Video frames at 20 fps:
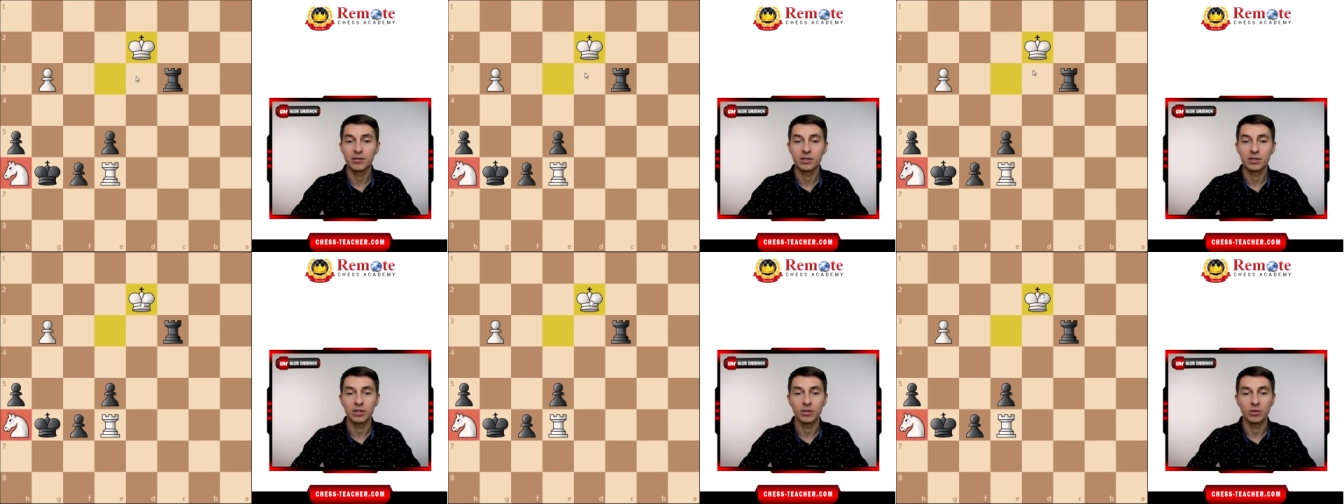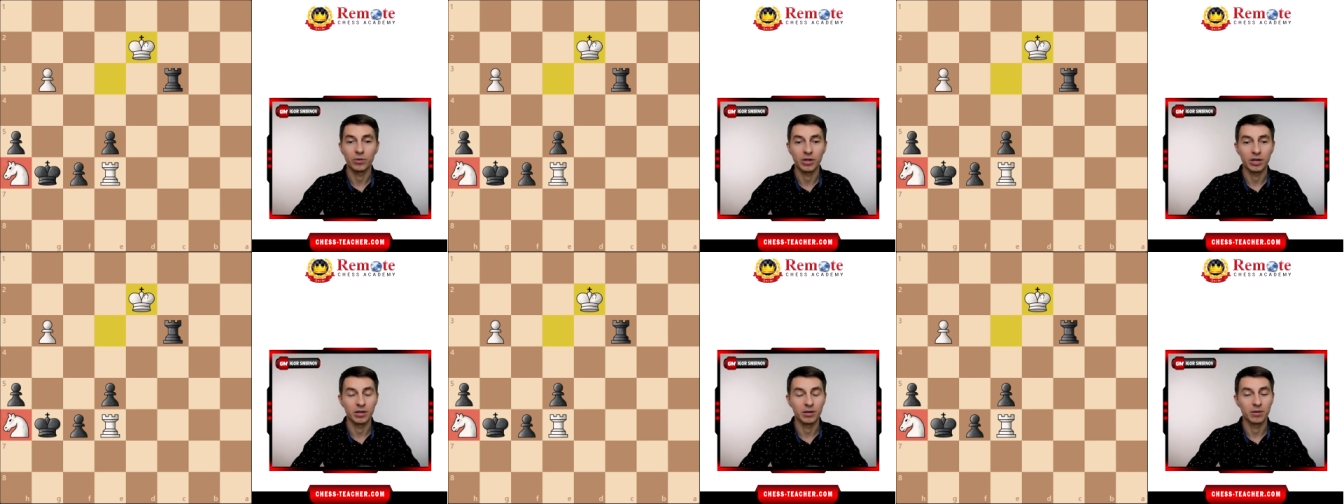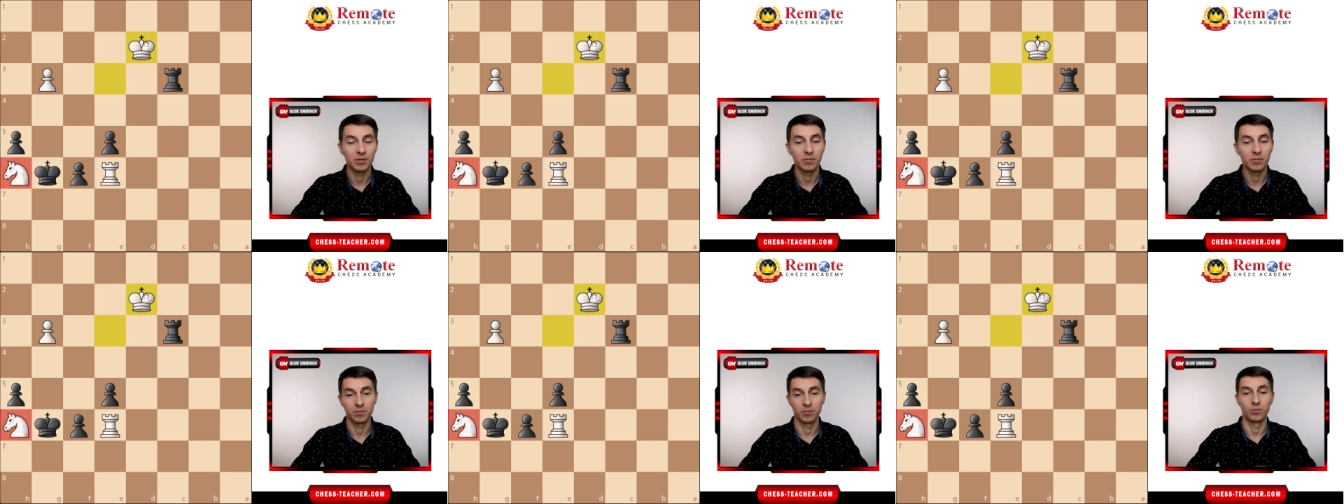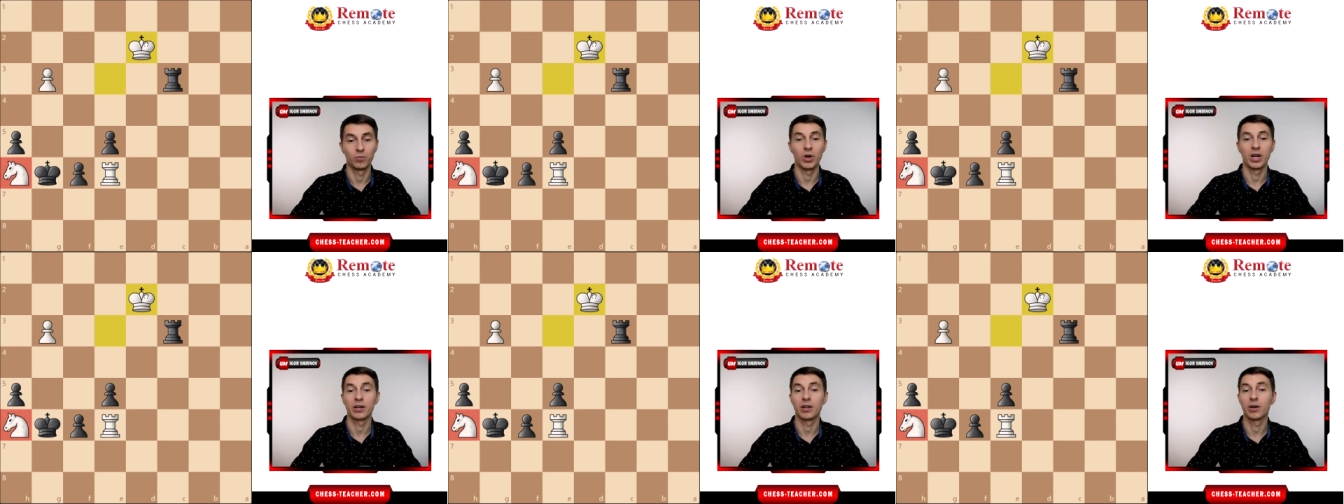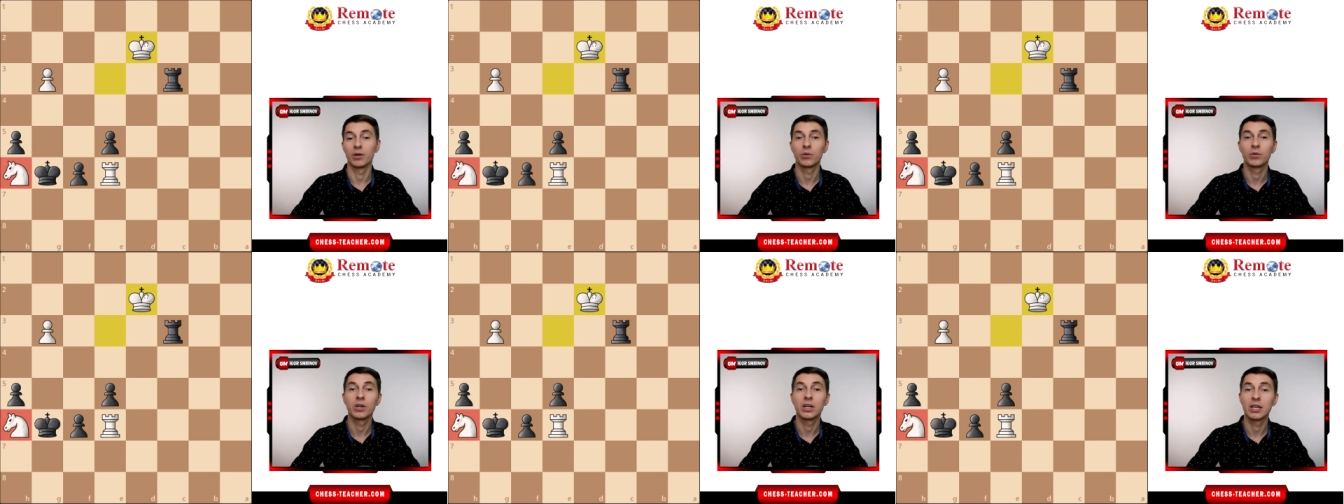So, white
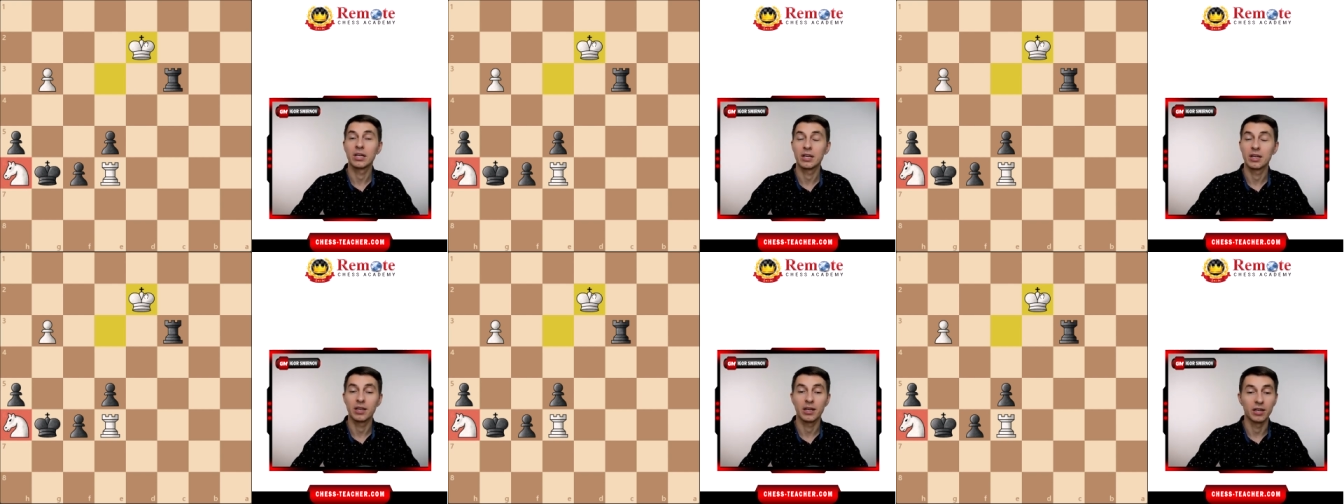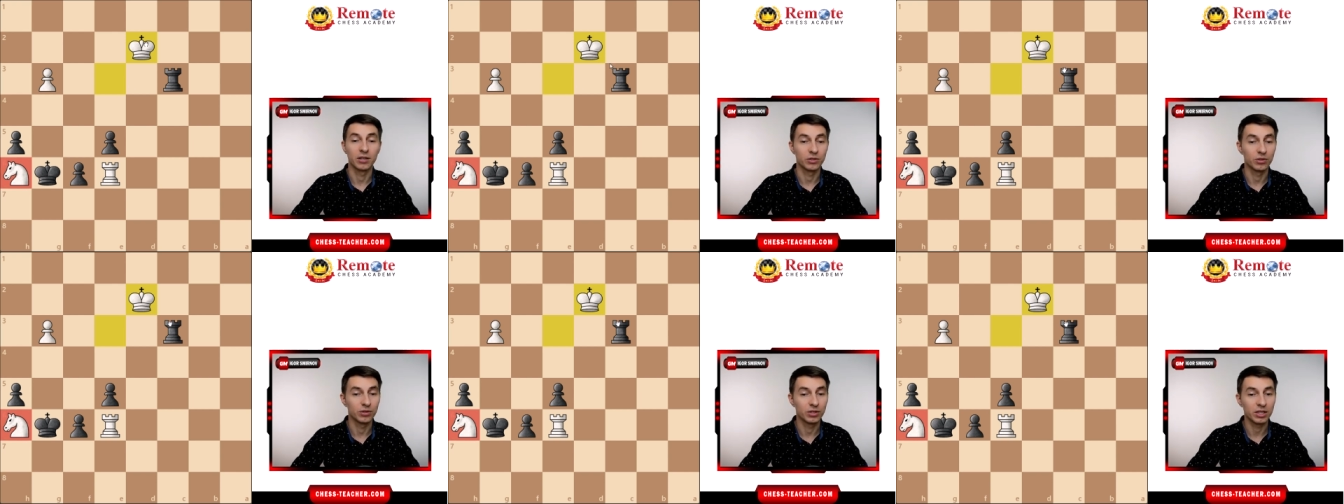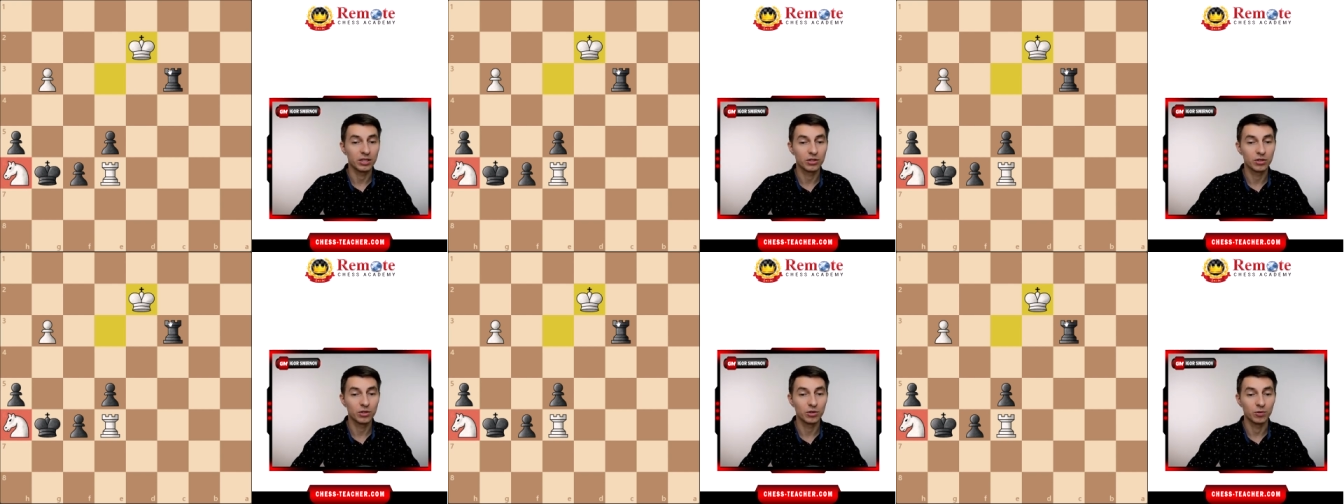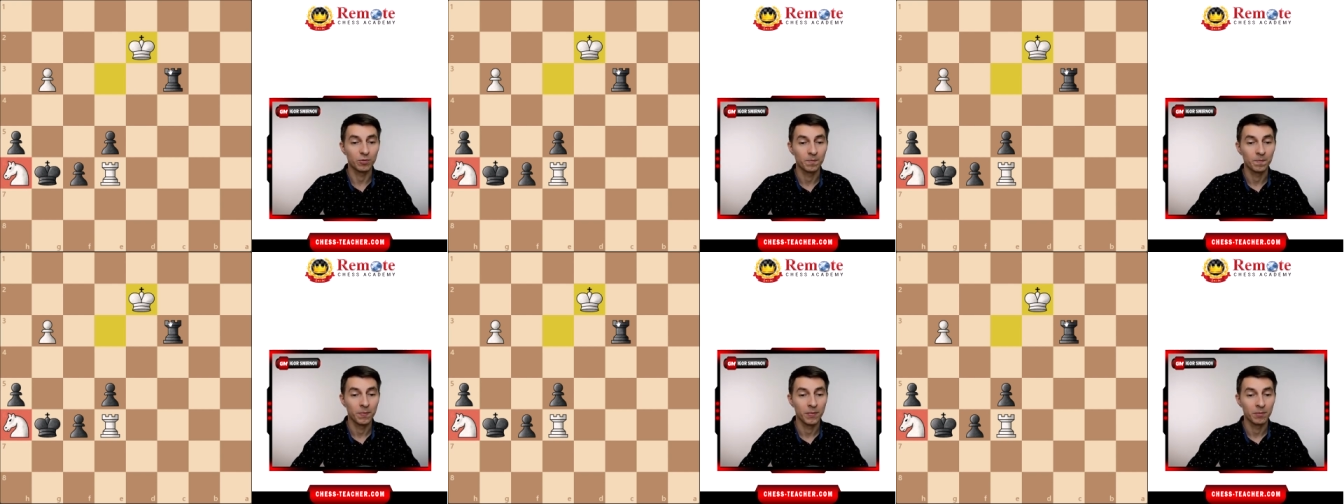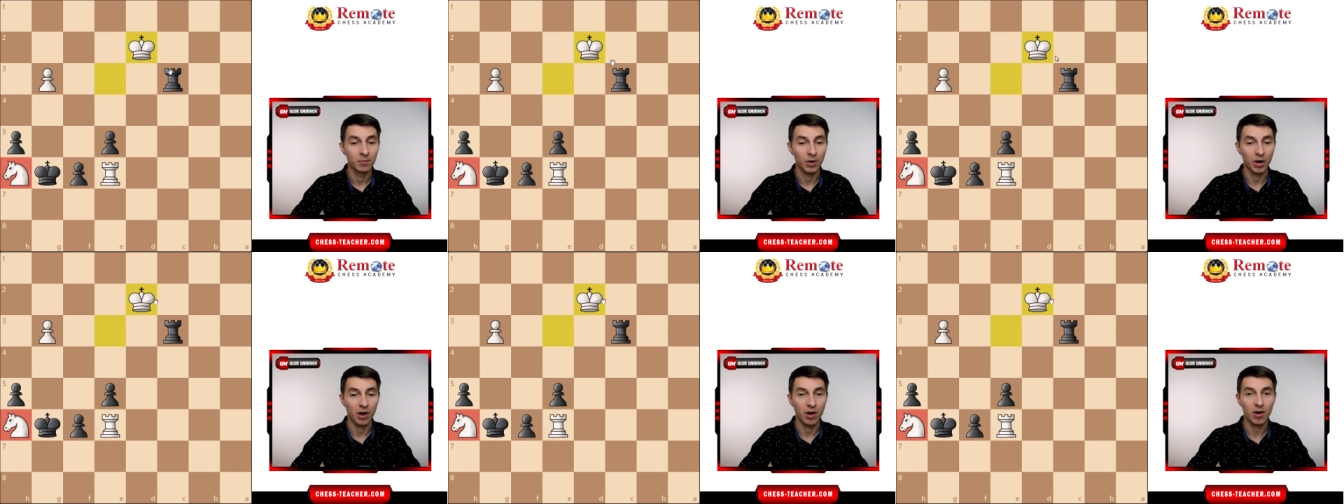got king to d2.
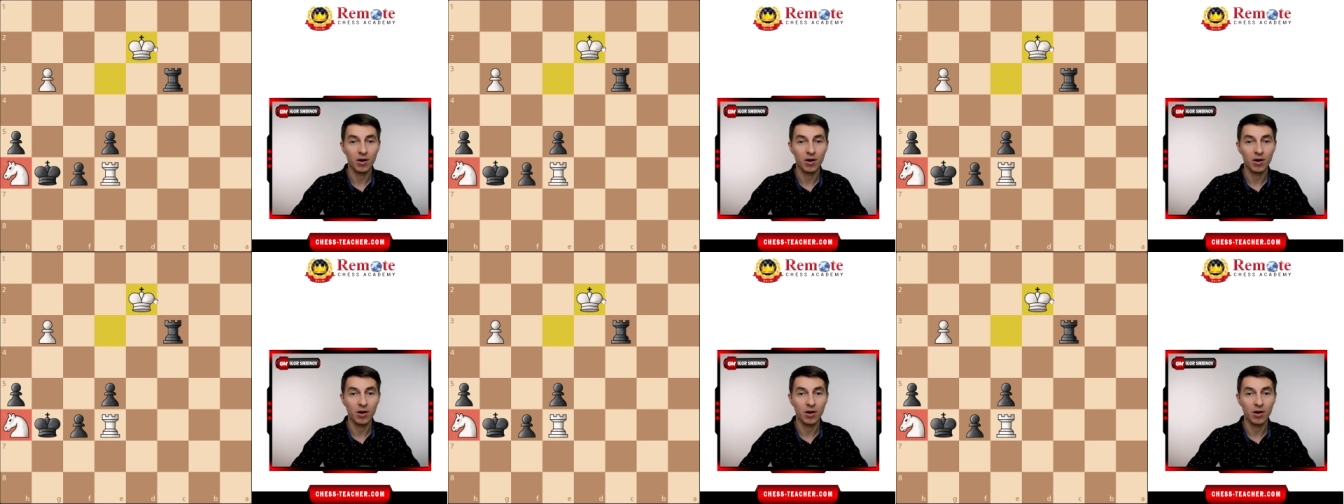But here